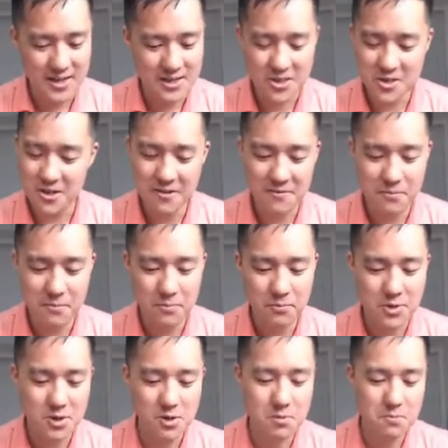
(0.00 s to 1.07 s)
should have
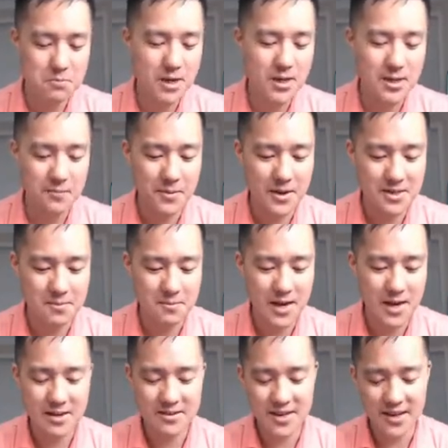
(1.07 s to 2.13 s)
picked up as many
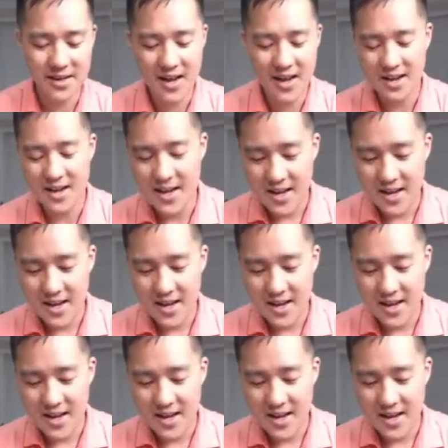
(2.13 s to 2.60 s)
as I can.